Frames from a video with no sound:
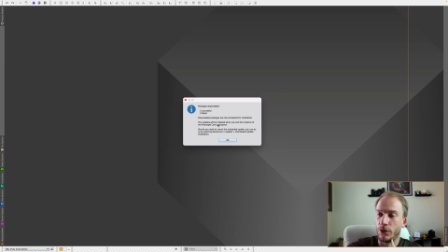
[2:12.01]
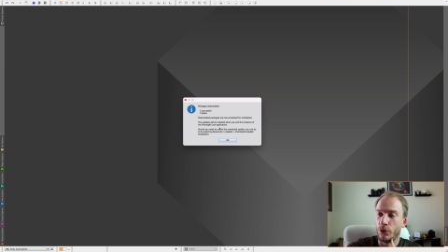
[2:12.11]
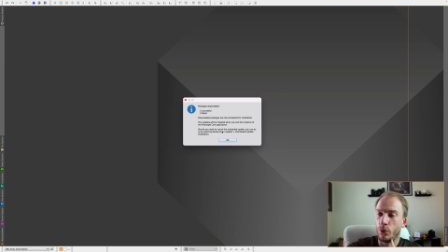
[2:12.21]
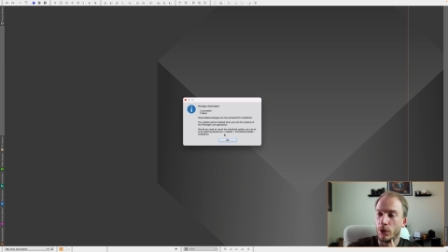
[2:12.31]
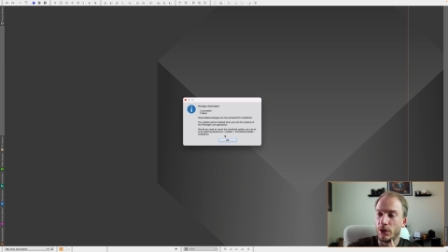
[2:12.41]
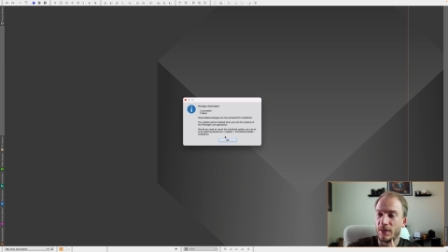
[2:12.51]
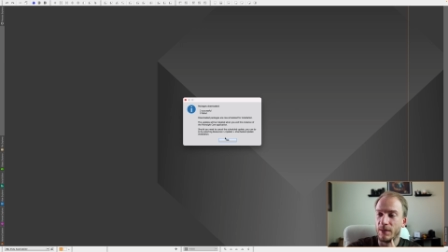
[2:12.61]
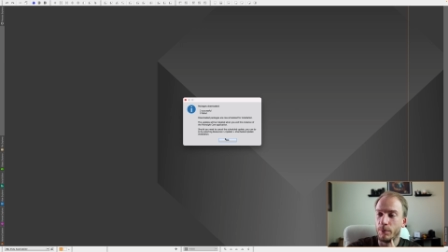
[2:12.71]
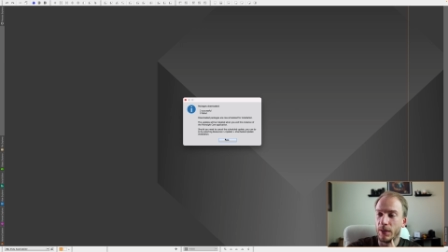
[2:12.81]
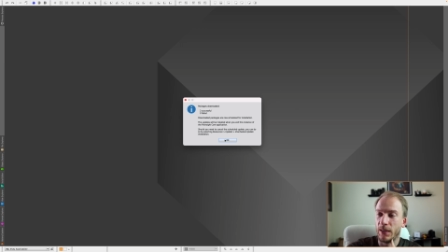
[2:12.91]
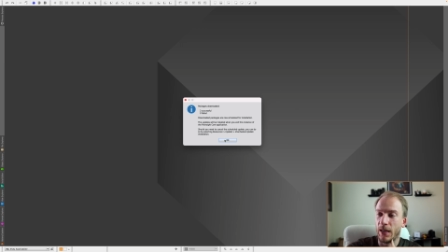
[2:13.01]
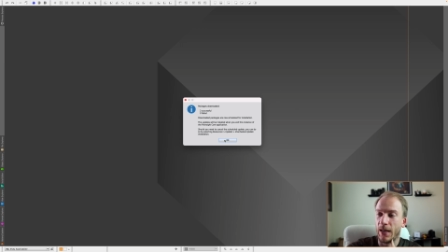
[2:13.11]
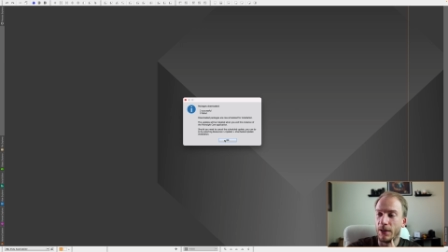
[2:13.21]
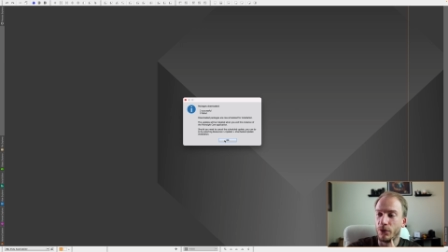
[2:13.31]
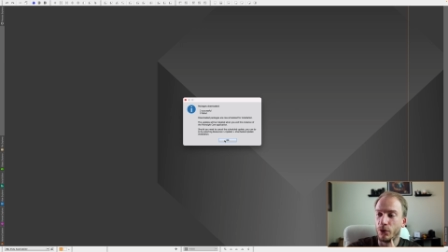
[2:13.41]
you will simply
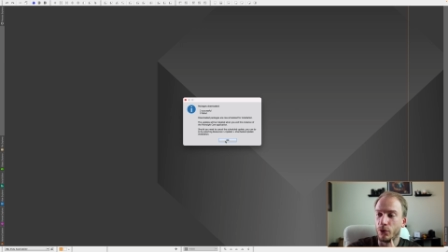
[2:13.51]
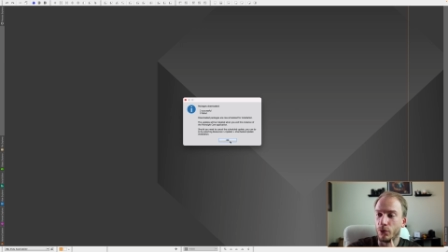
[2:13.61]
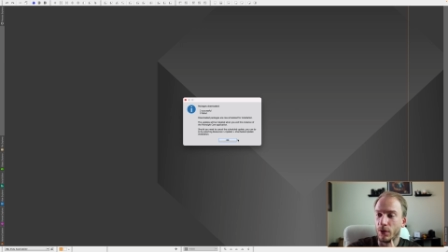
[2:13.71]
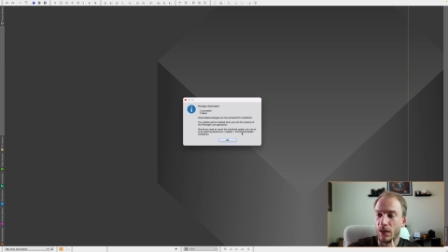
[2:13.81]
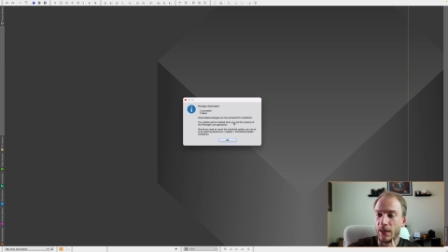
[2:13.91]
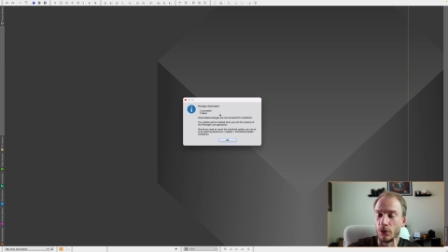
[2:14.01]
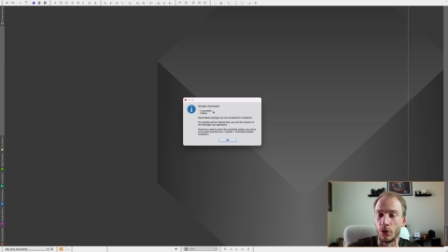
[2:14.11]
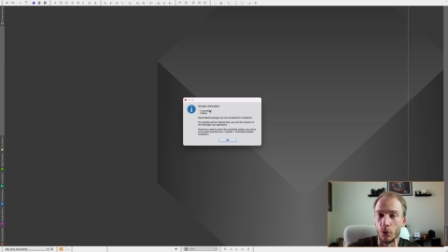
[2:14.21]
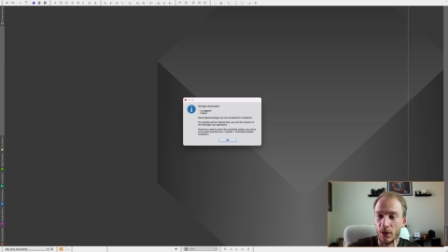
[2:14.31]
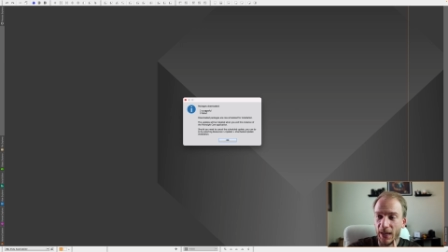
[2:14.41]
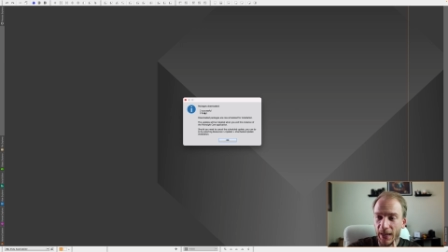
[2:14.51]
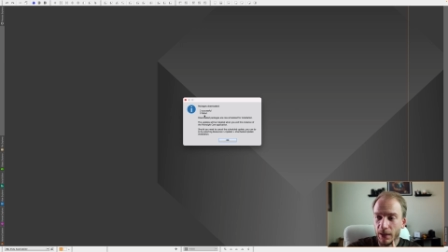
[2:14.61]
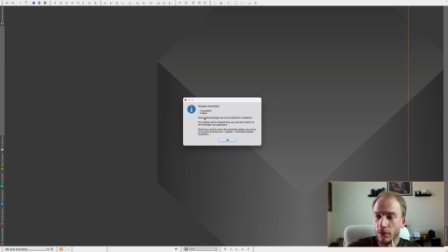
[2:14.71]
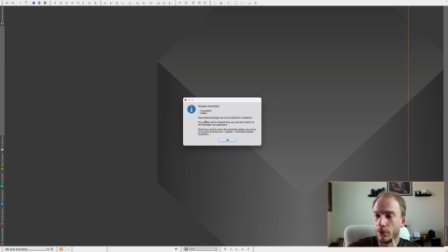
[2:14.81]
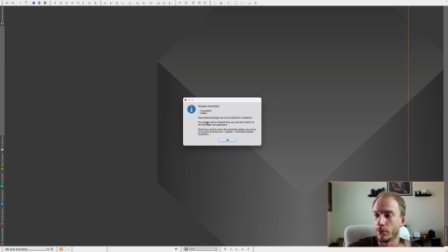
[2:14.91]
have to click on OK,